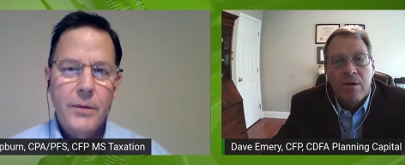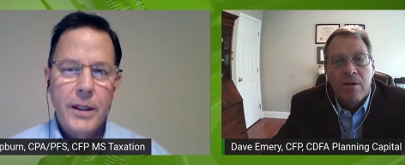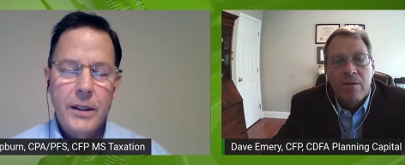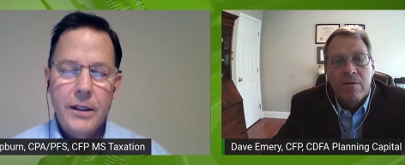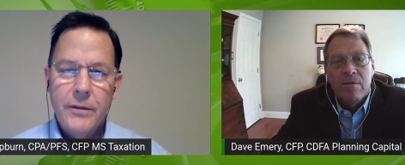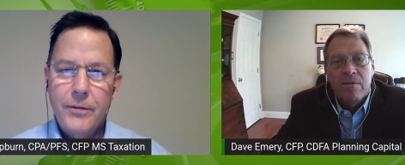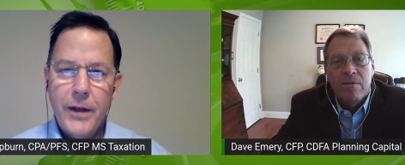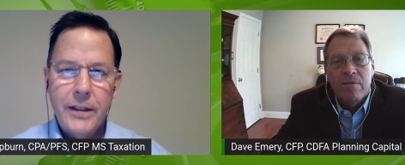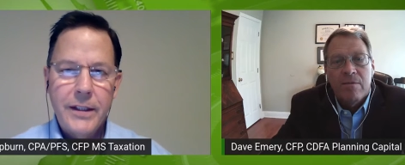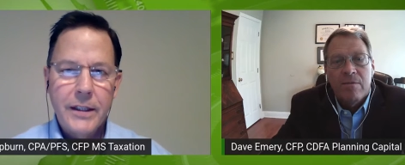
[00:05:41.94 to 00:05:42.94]
Speaker 1: right. when the
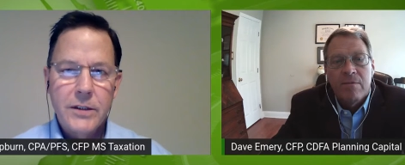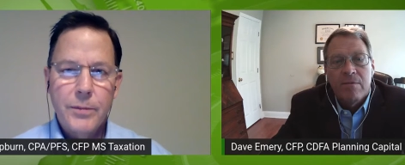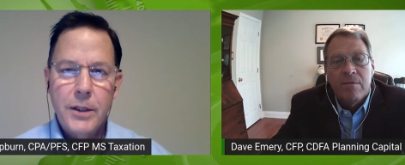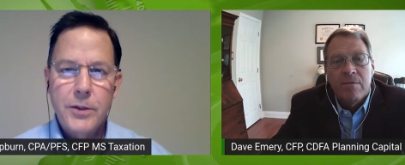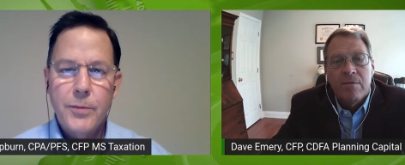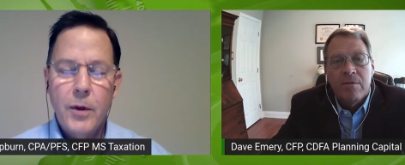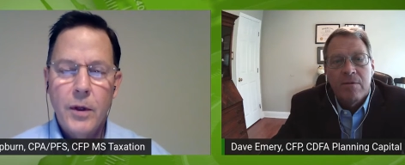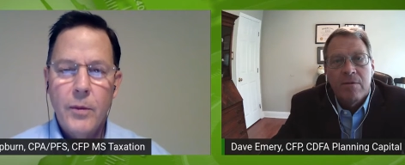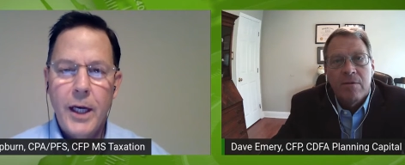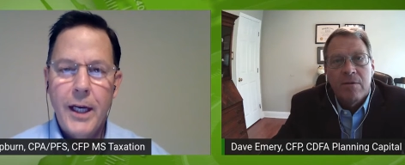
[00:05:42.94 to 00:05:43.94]
Fed takes the punch
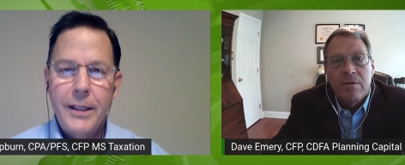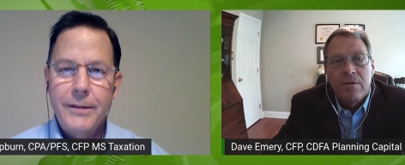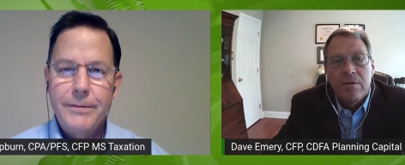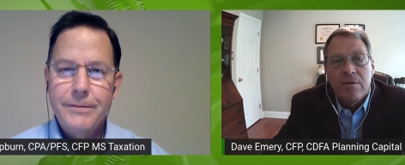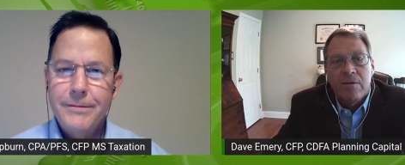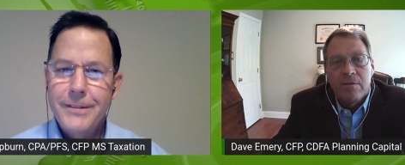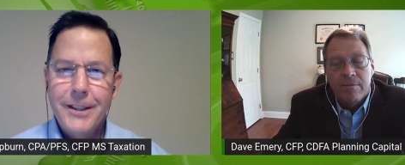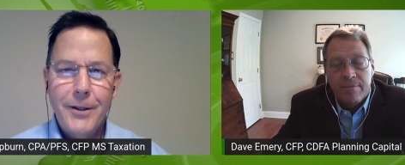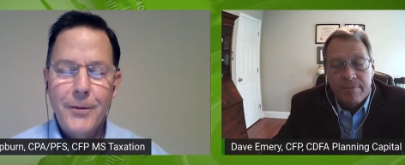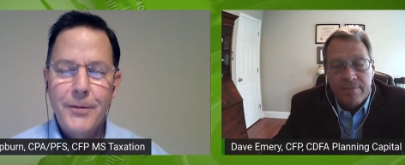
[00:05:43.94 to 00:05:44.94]
bowl away,
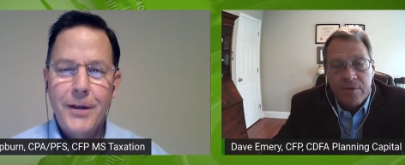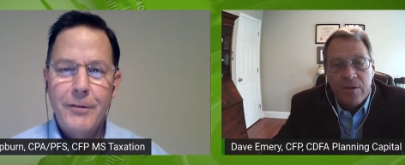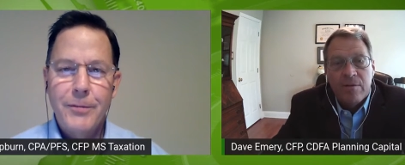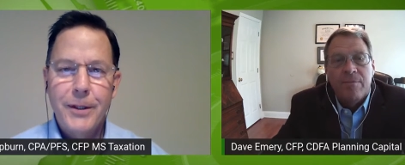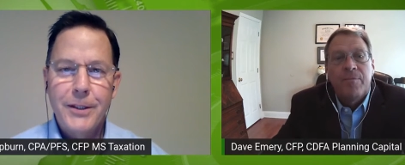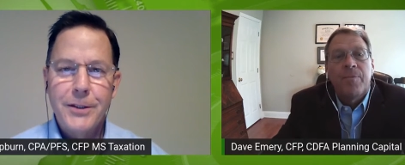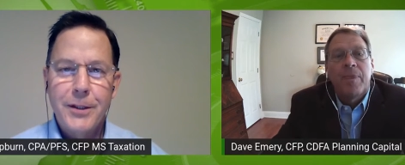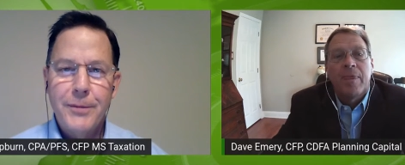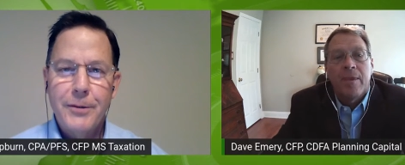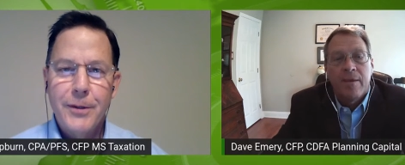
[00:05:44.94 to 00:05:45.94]
you know, everybody's
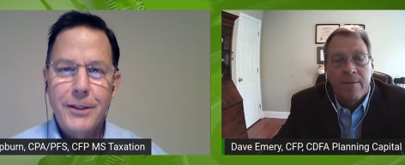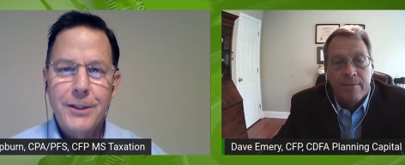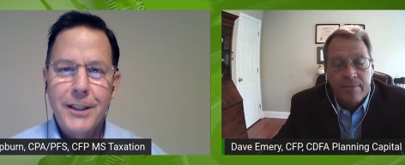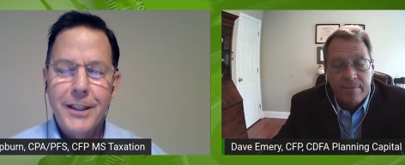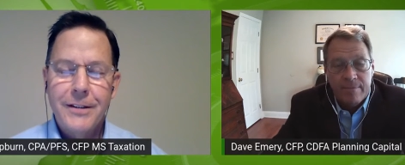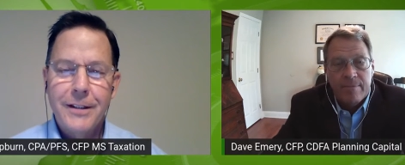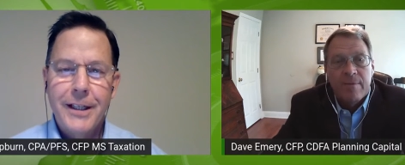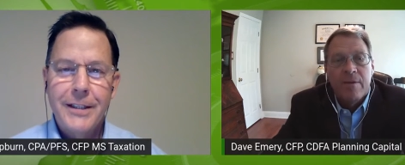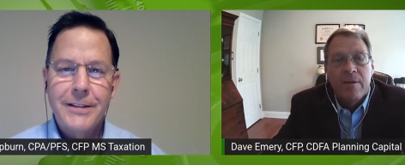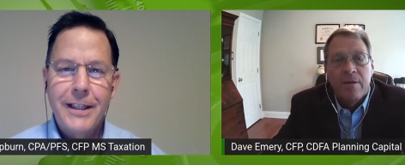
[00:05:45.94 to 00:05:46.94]
going to be rushing to get the
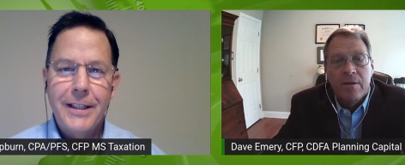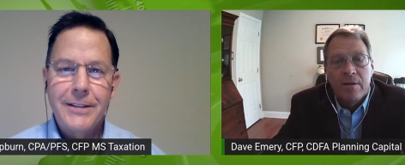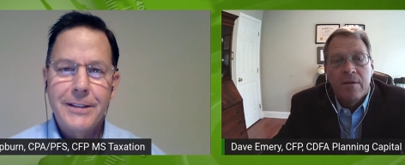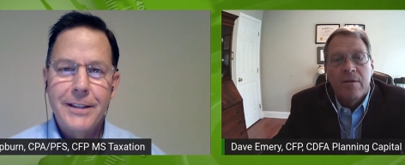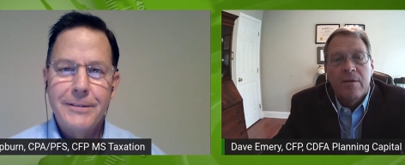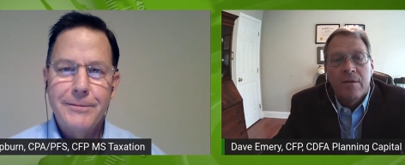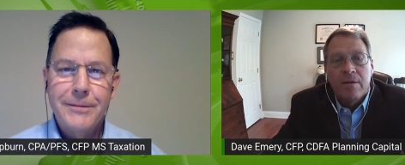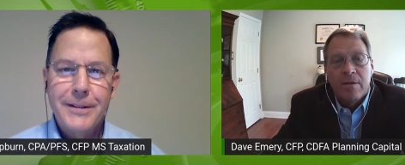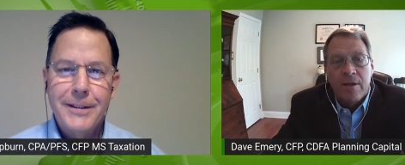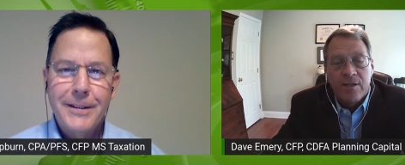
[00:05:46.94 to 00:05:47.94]
last dance in.
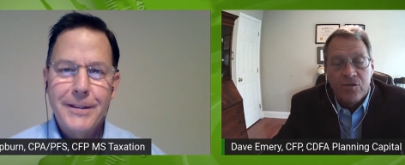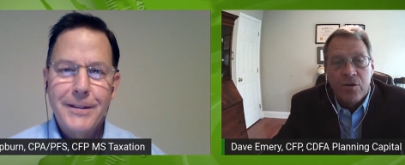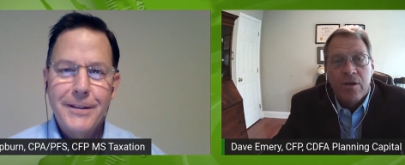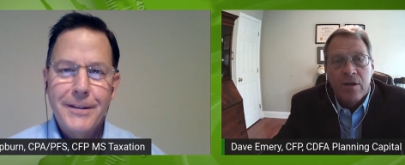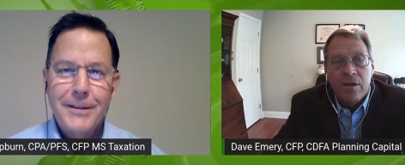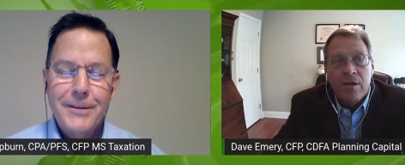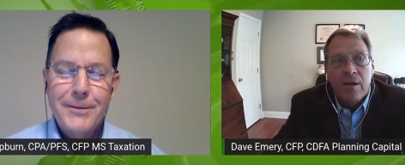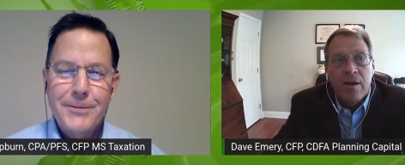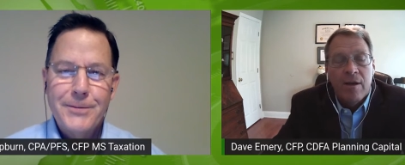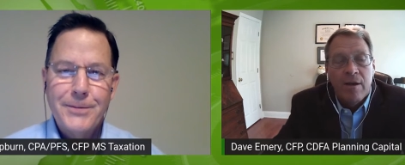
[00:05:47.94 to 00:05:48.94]
Speaker 2: That's right.
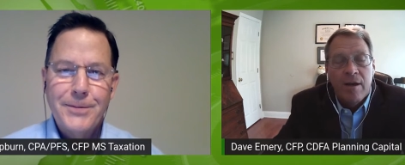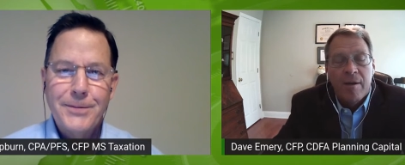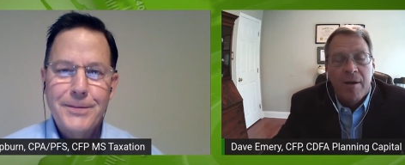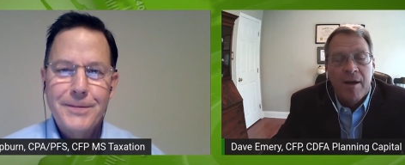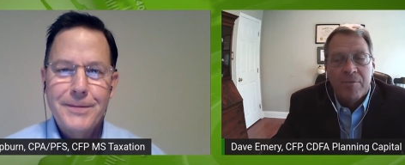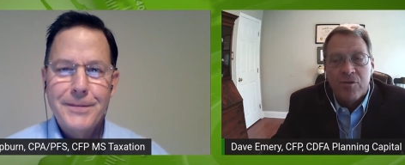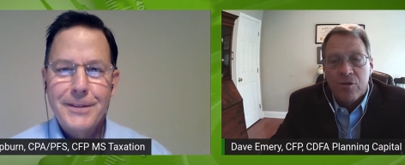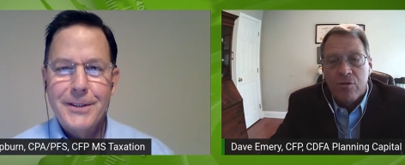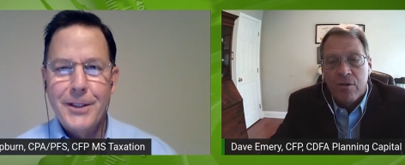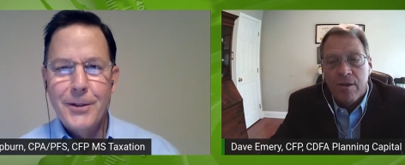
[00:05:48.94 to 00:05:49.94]
Yeah,
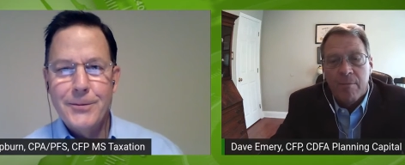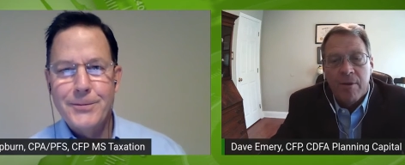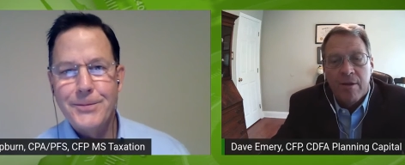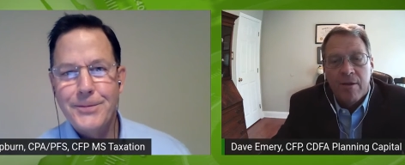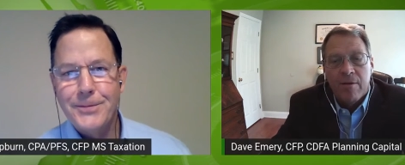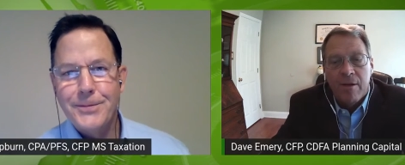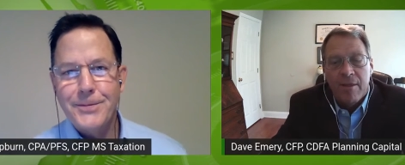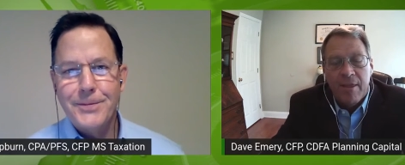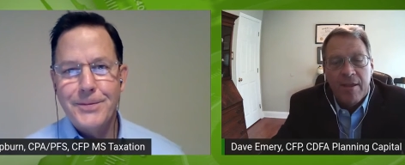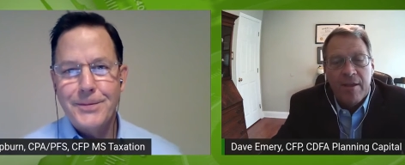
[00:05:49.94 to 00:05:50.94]
absolutely. I mean, you know, I
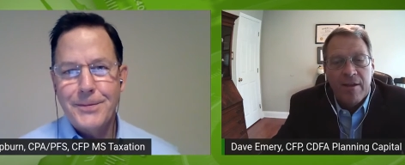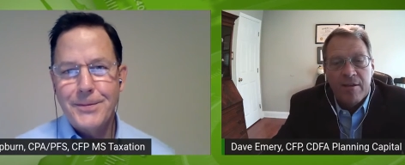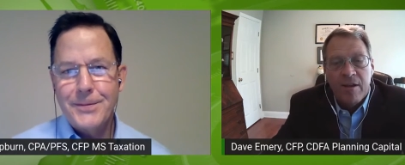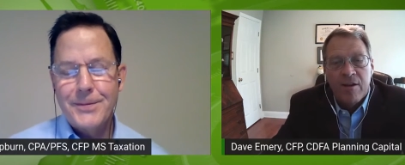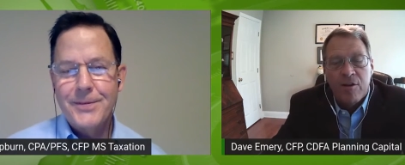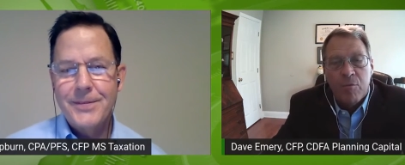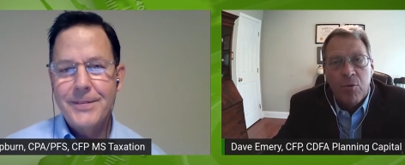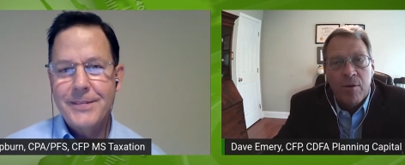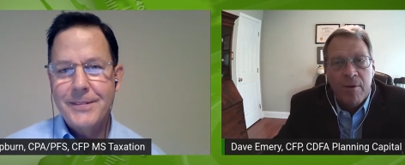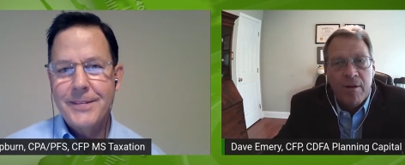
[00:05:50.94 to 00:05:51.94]
think uh, kind of your
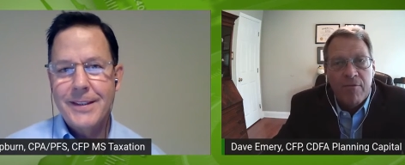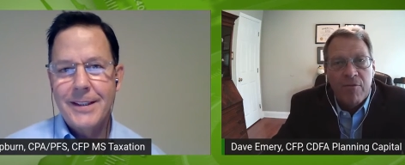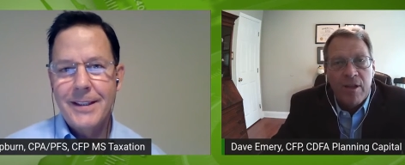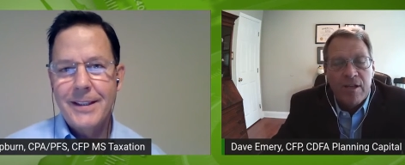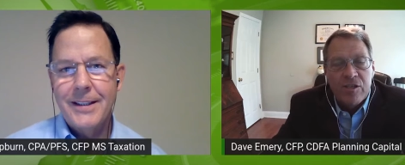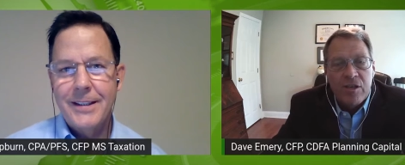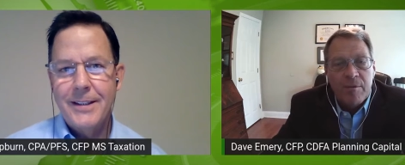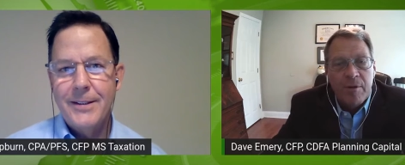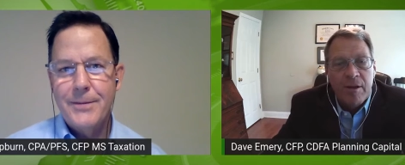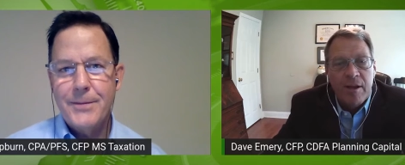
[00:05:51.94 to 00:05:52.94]
point about inflation.
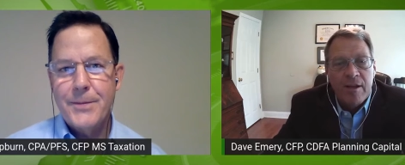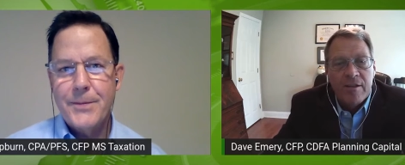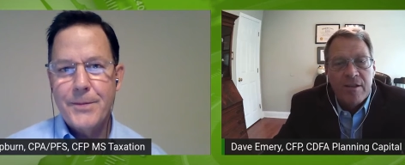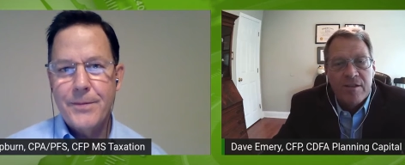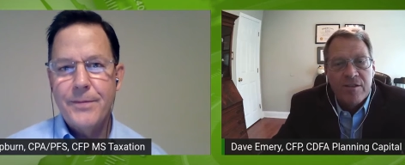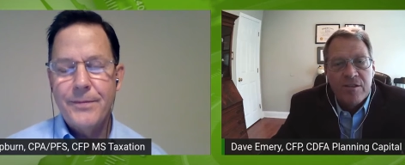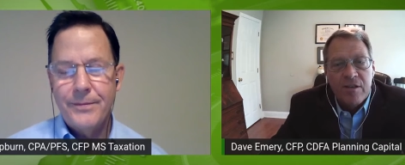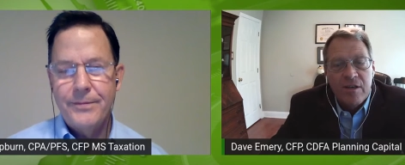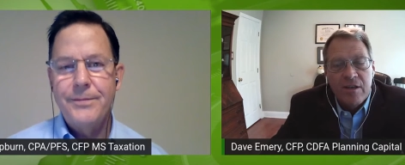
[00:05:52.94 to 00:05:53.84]
I mean, yeah, it, it's